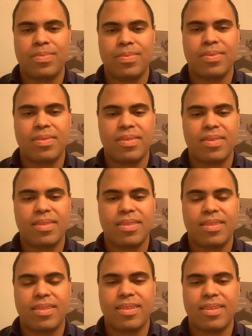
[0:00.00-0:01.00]

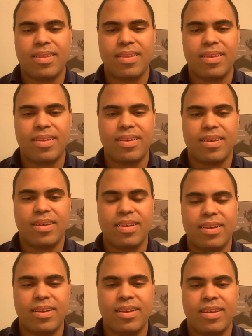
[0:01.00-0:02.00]

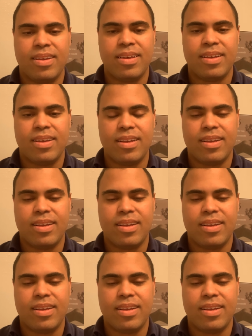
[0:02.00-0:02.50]
Nothing is said.